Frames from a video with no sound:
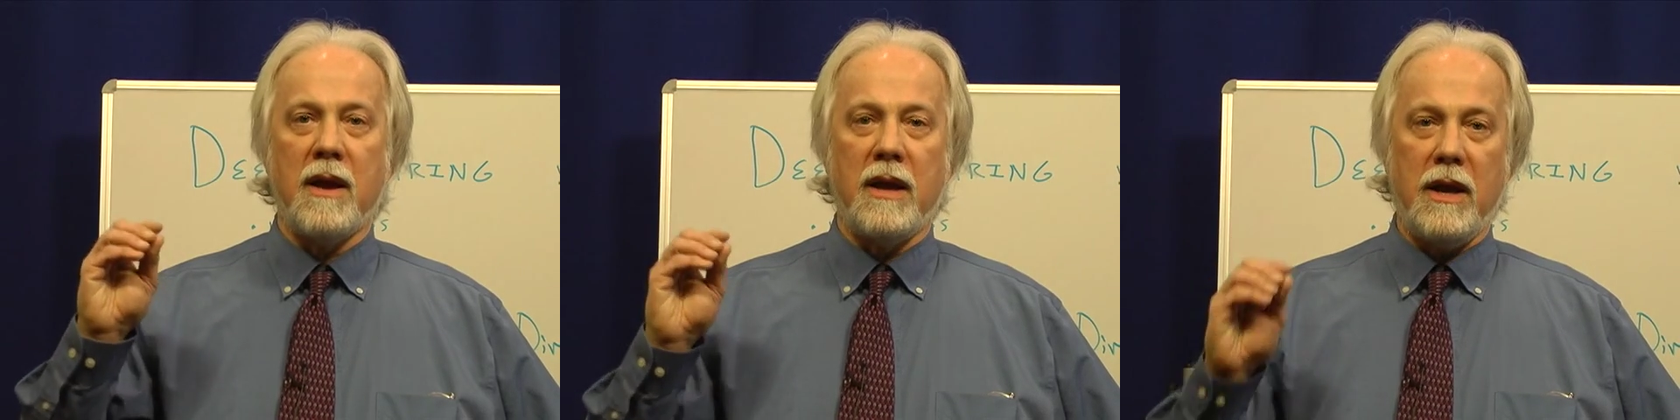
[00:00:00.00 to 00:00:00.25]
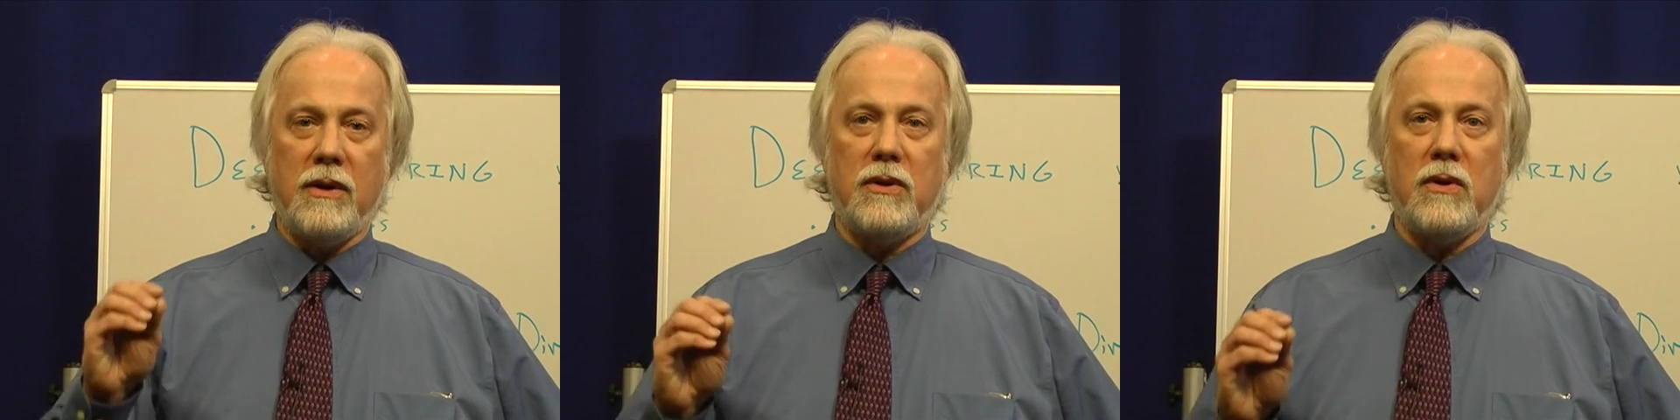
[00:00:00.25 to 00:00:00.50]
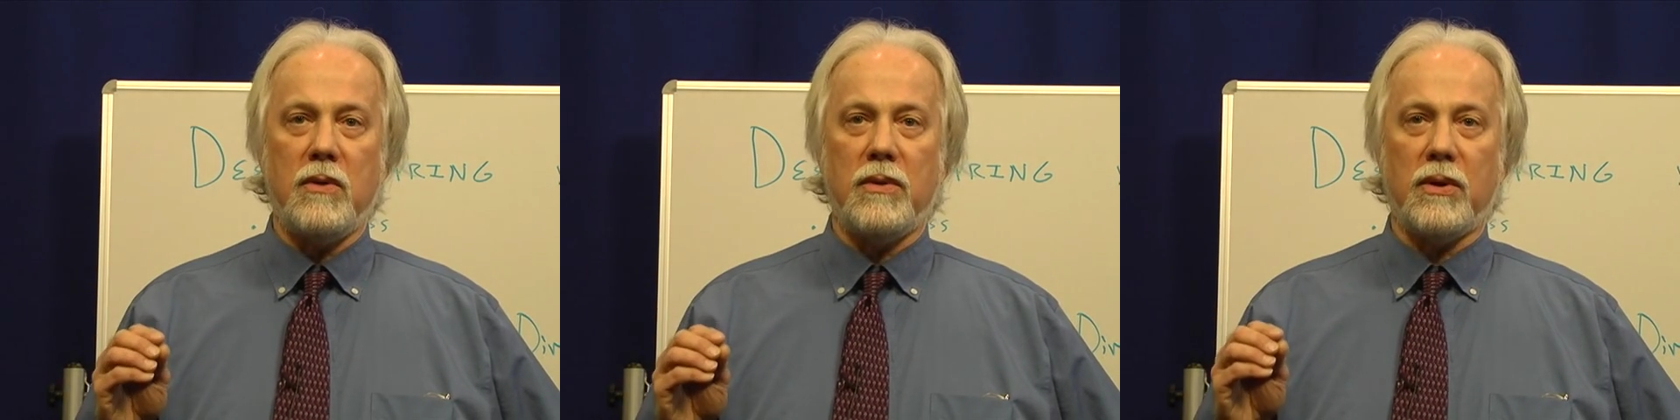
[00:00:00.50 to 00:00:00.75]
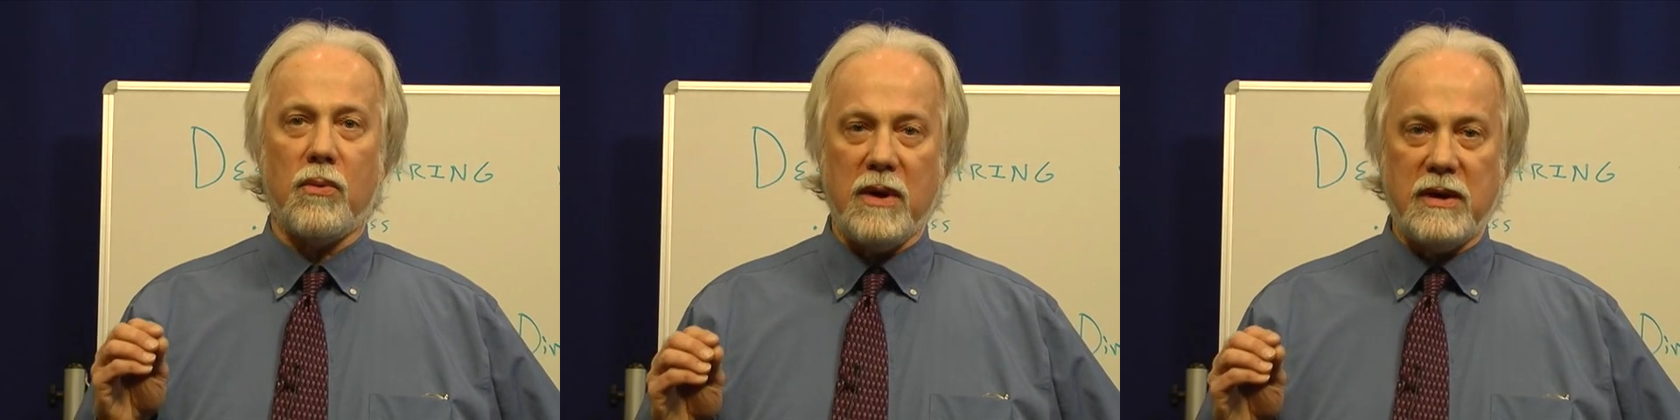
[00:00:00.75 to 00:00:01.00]
into
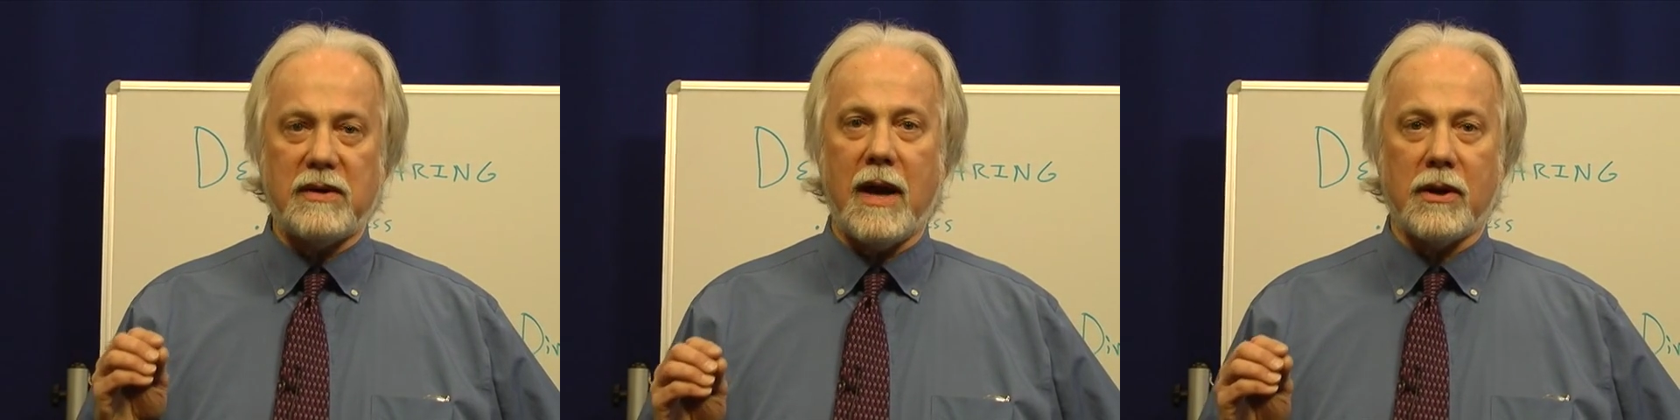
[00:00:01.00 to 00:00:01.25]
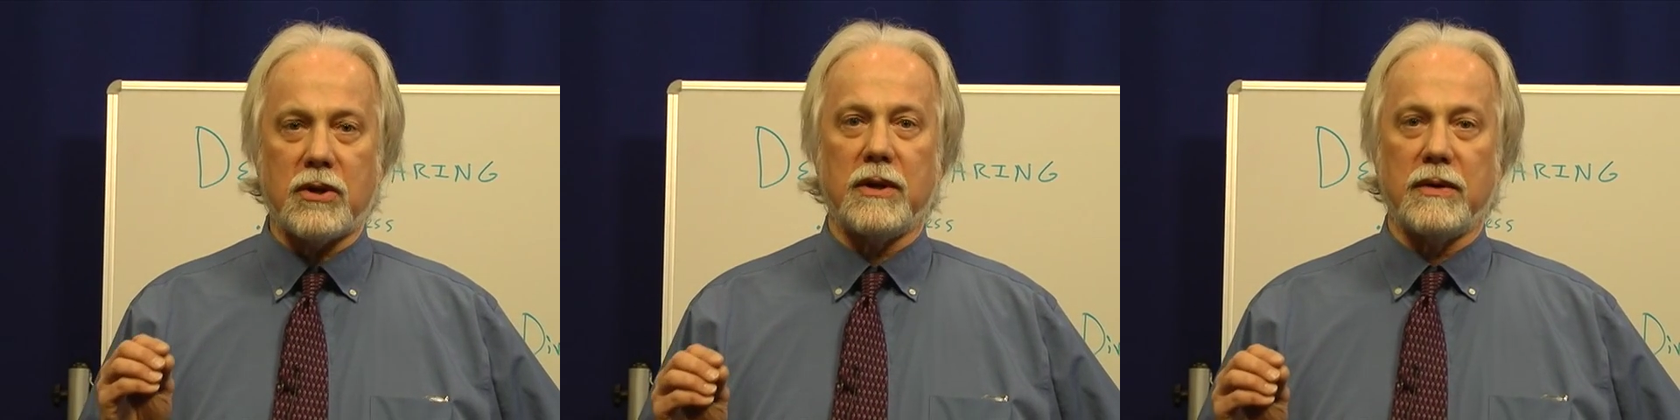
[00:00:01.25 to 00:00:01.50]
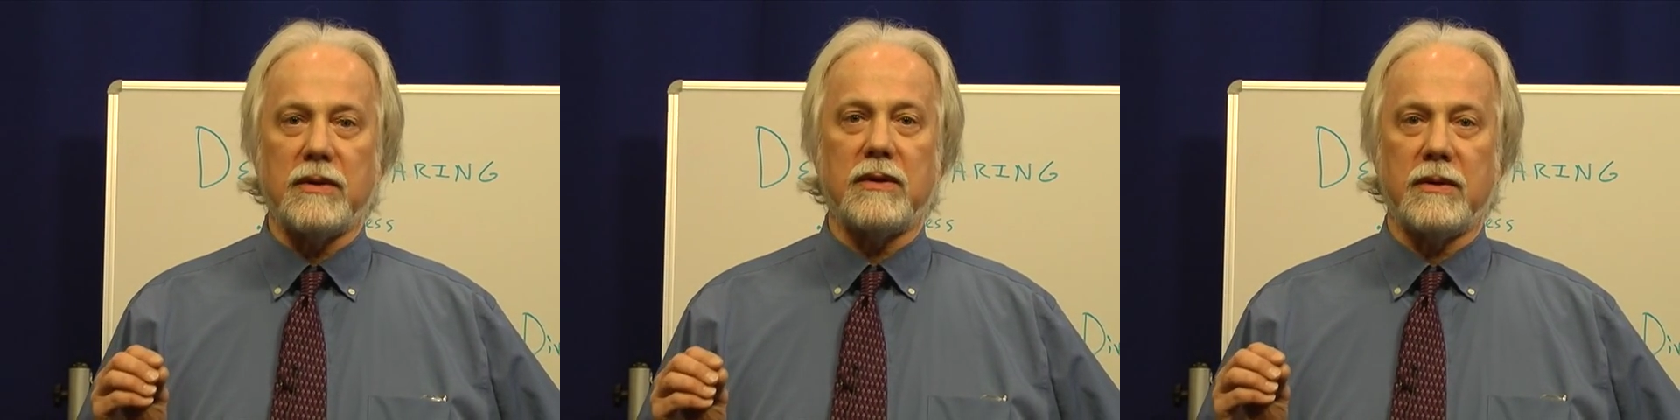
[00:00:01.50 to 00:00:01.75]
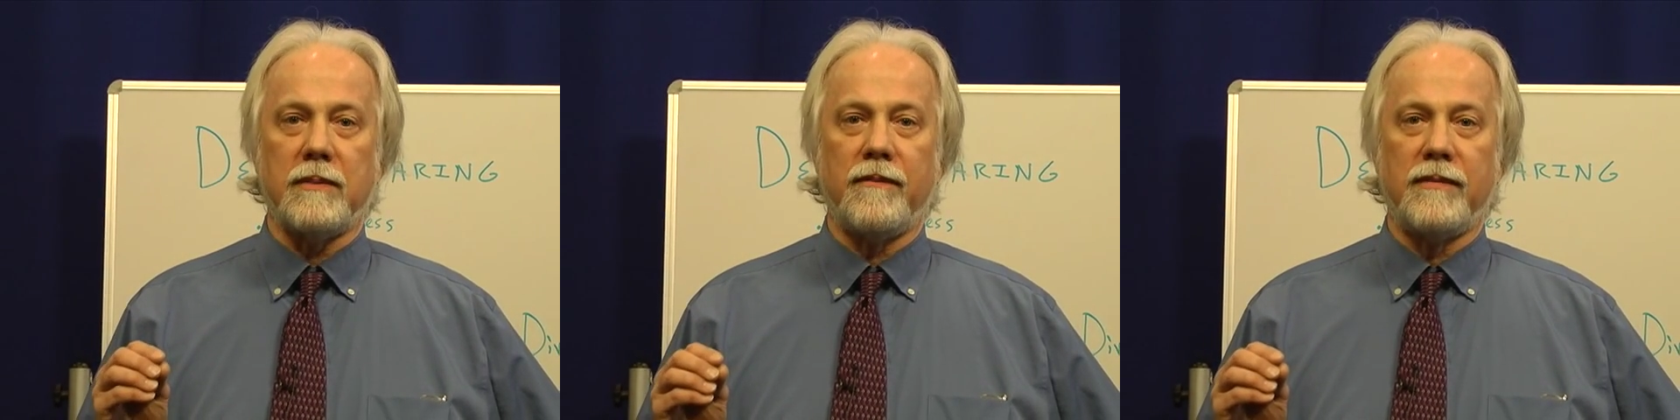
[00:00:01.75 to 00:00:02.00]
three sections.